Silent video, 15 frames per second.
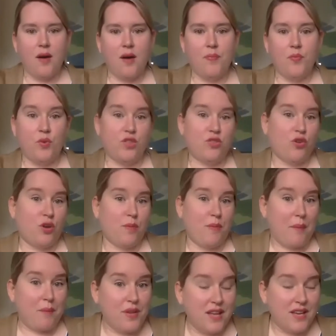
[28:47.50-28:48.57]
We thought
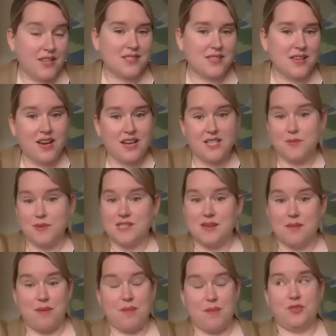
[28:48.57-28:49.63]
about plus size, but
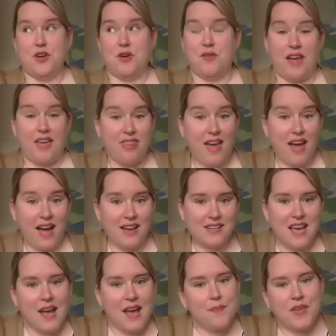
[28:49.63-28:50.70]
some people don't like that.
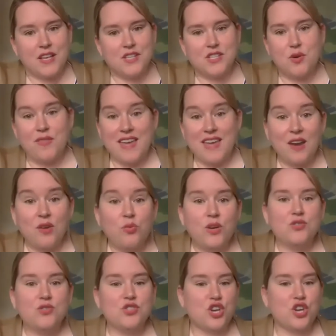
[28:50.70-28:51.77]
And so in the end, we
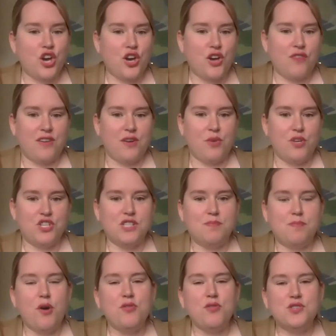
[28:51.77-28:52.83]
used curvy, which is
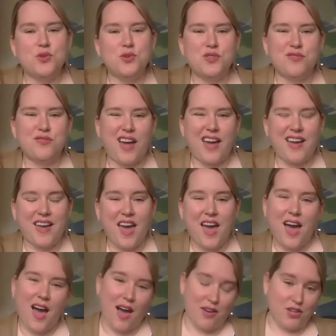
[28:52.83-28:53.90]
both sort of like
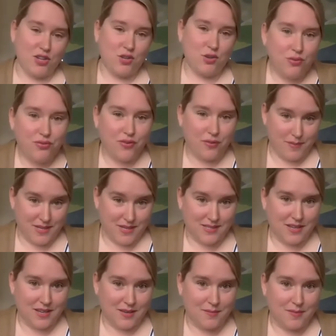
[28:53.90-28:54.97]
a
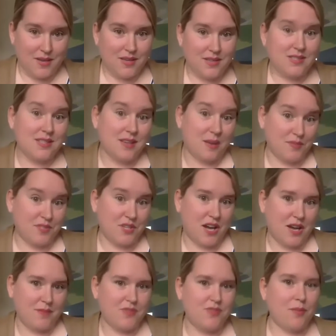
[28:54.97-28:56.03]
euphemism
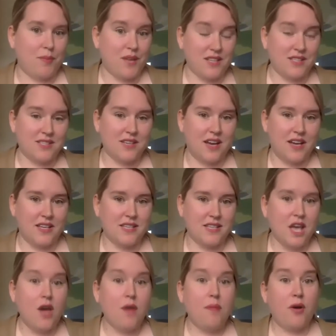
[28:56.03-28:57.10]
sometimes for plus size,
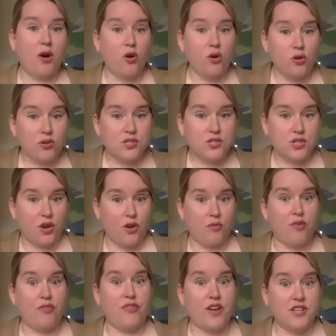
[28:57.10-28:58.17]
but also
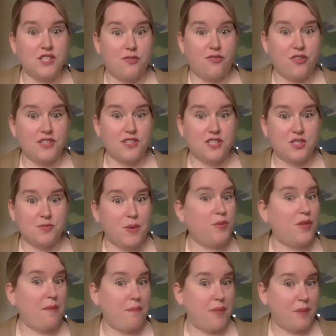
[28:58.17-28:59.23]
refers to, for instance, people
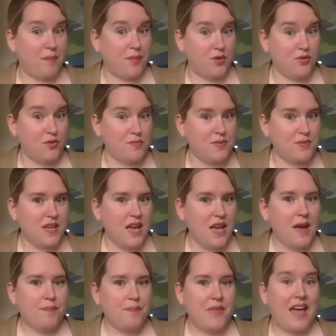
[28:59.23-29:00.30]
who have big boobs.
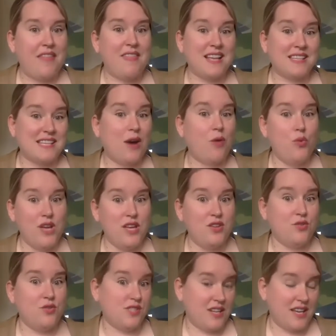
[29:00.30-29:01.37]
And that's how we
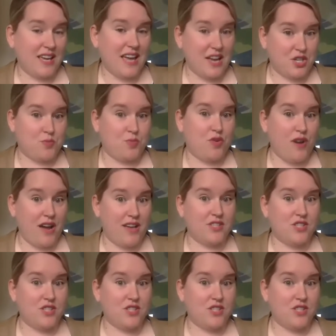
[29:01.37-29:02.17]
use it at Cashmerette.